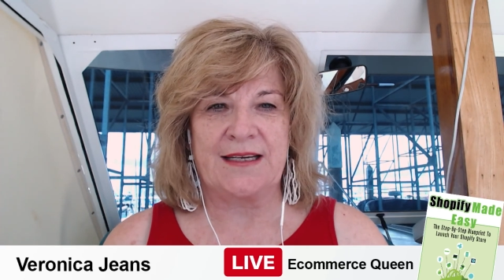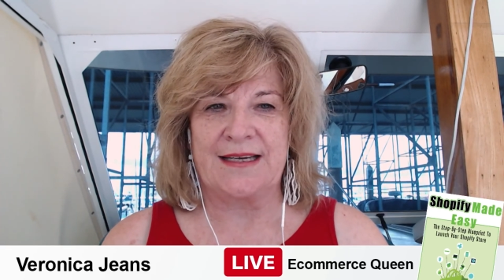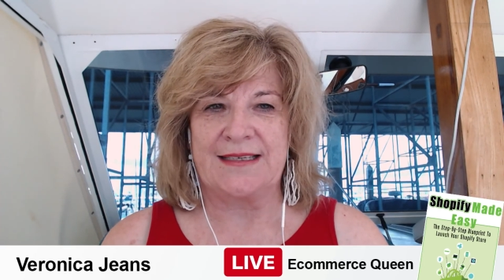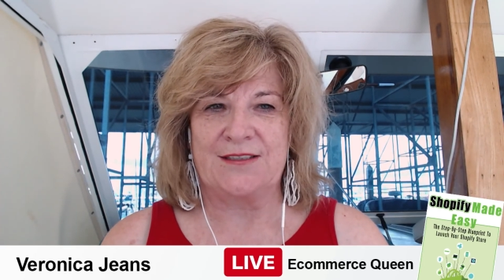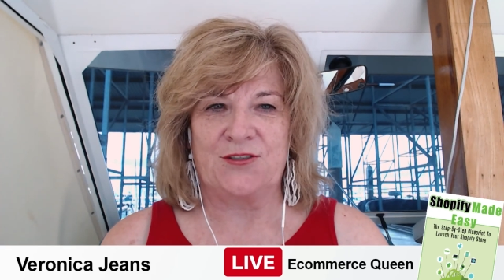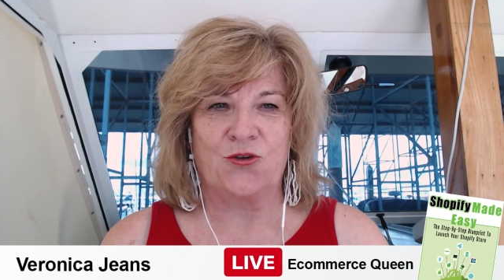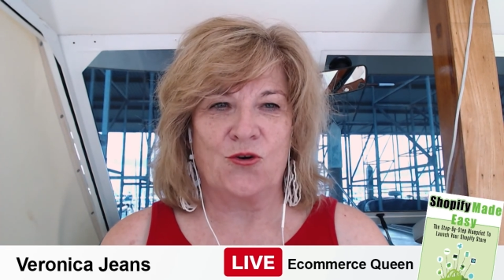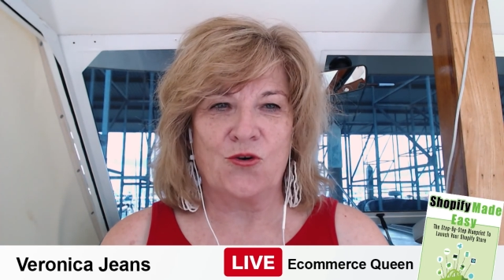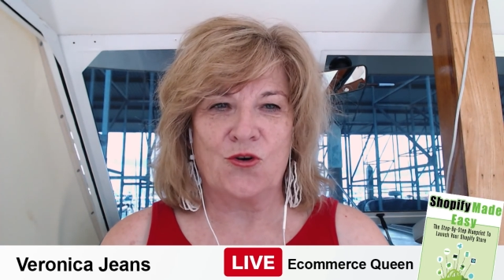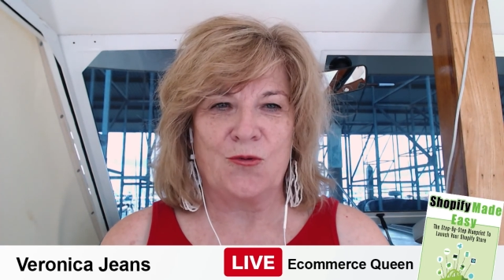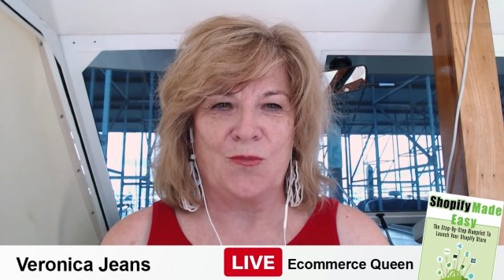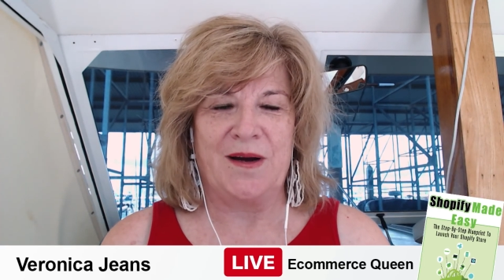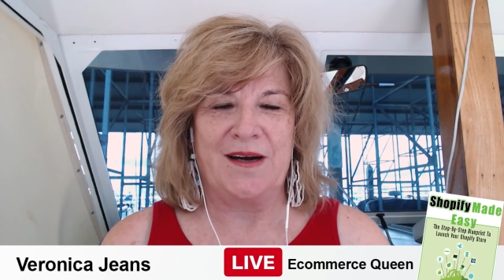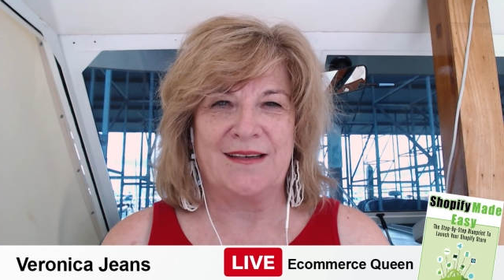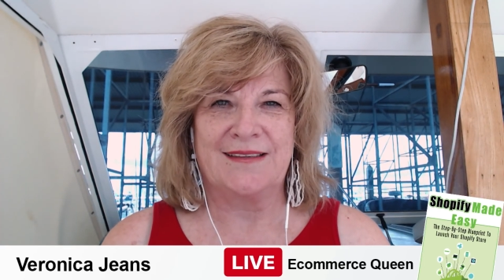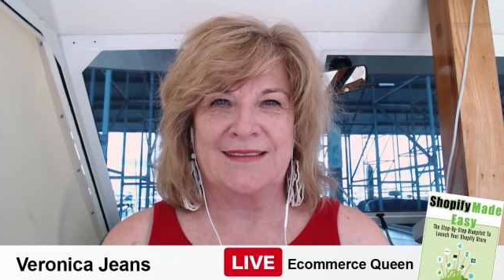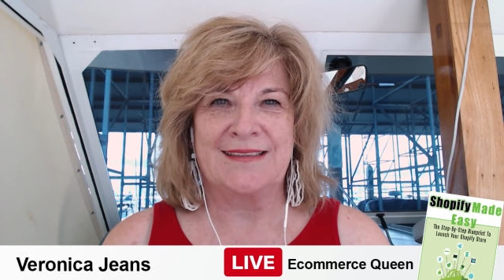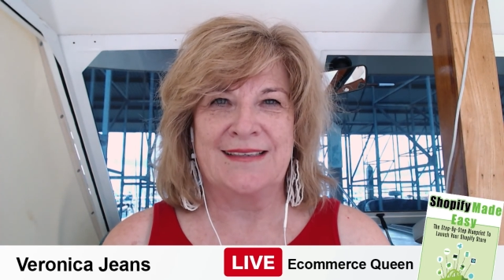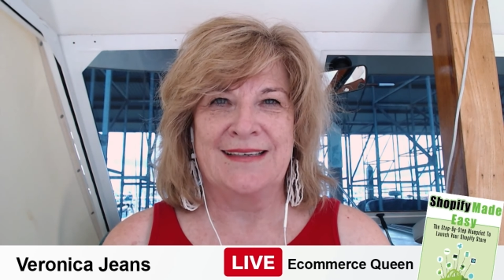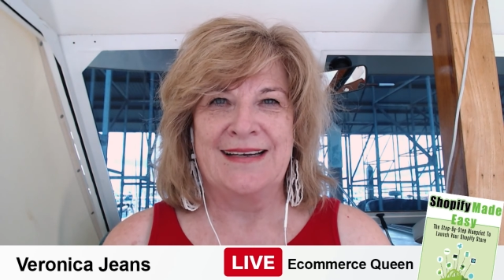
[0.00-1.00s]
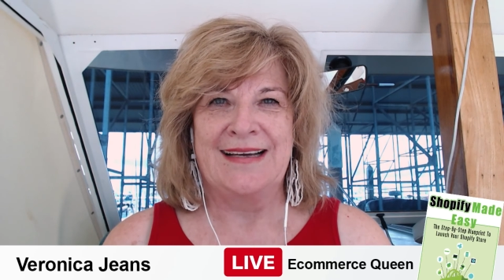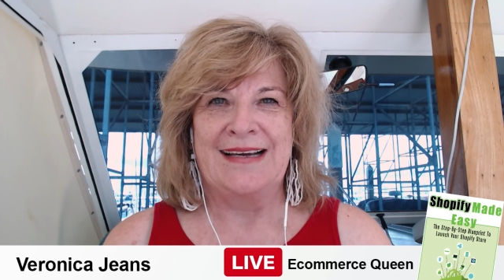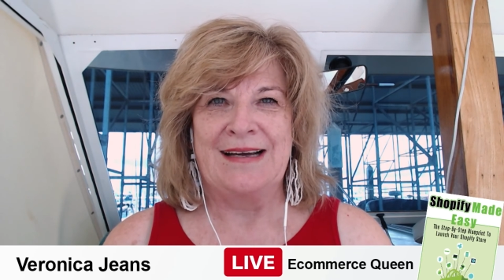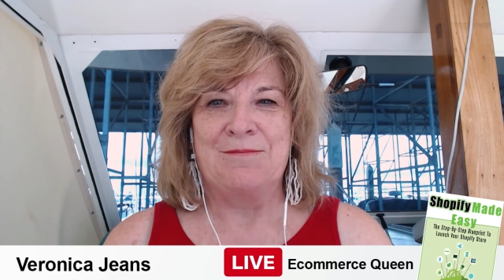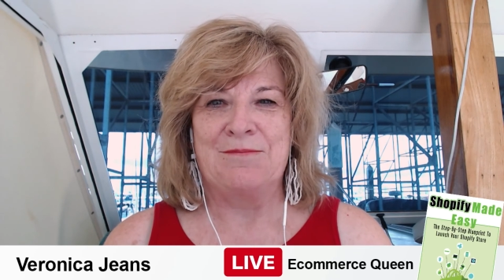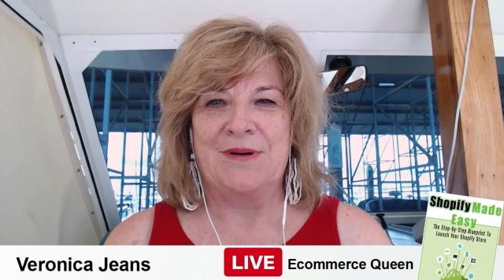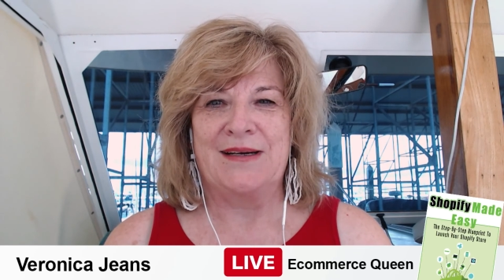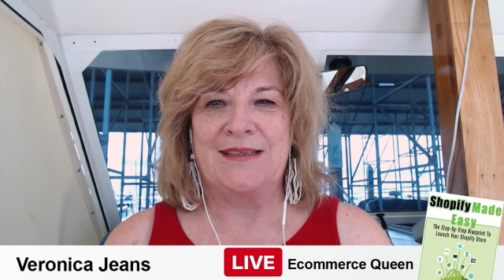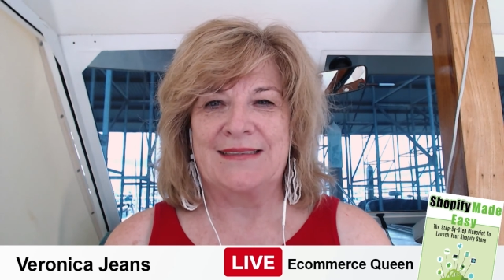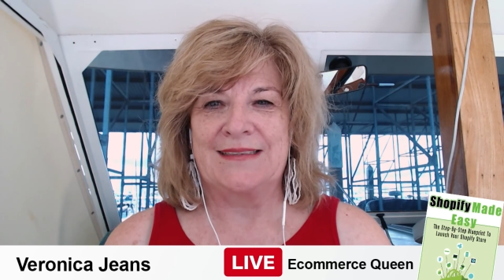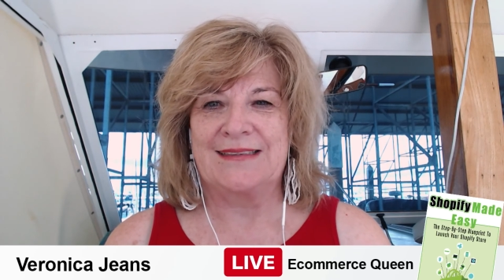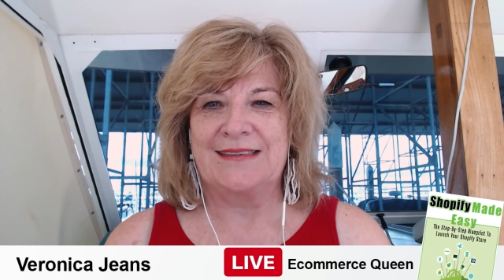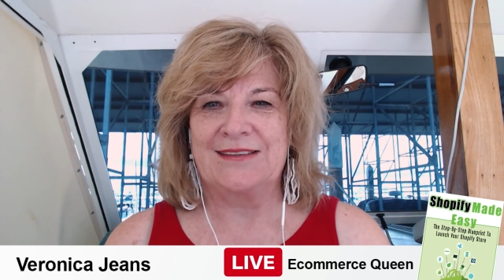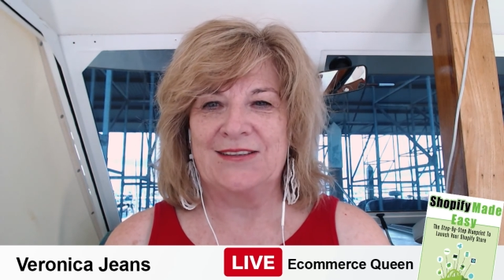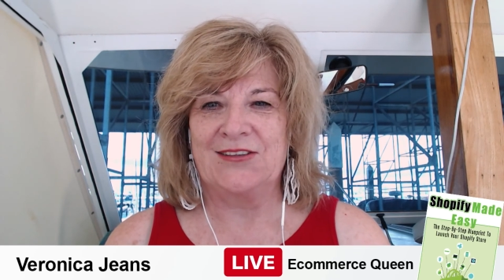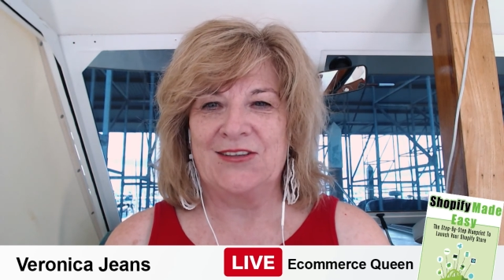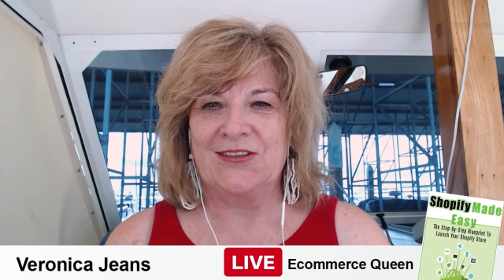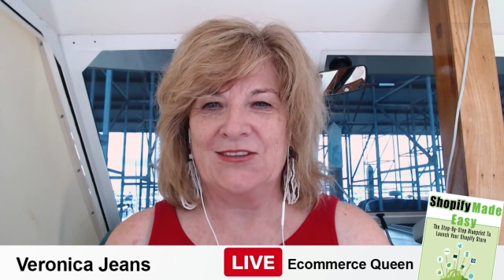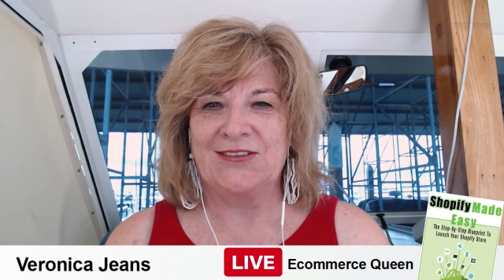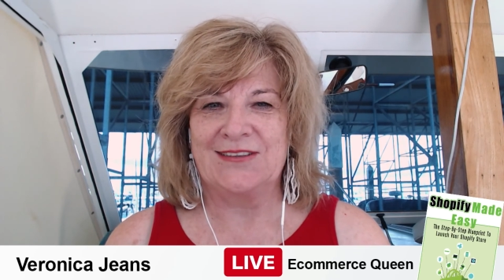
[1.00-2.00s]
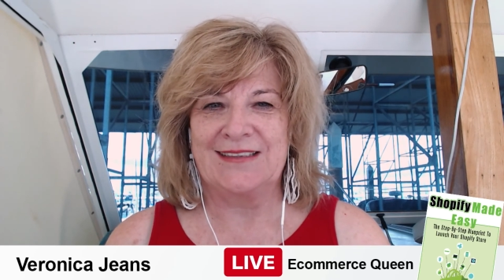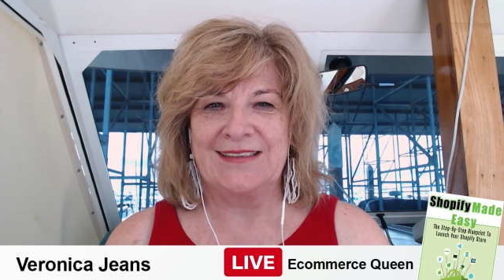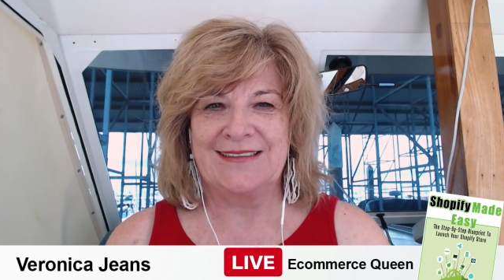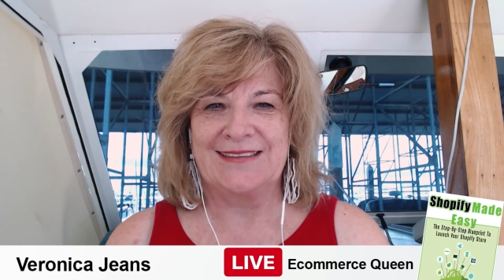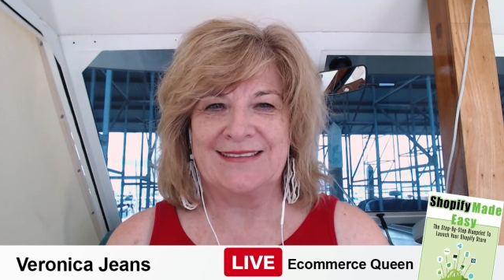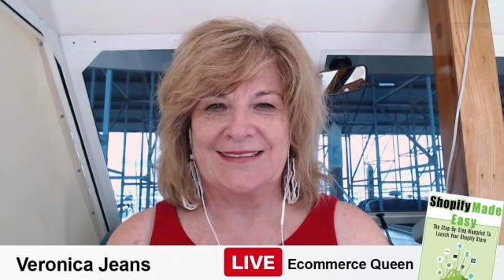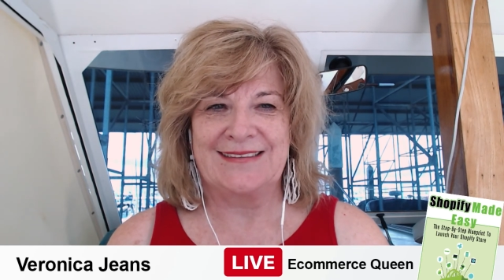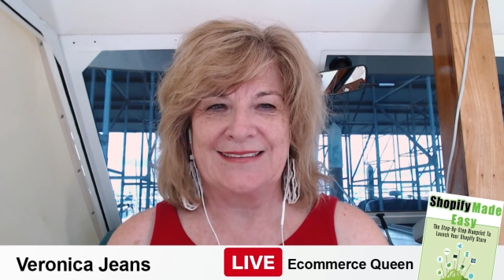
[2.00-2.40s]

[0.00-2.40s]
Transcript: I can talk about, but there's